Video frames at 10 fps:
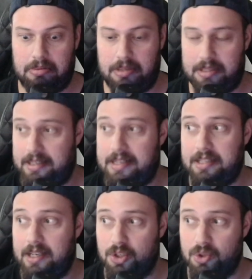is
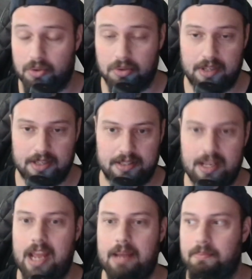listening to the
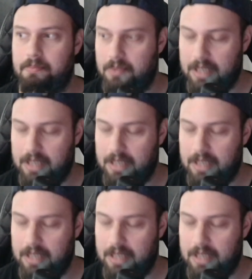same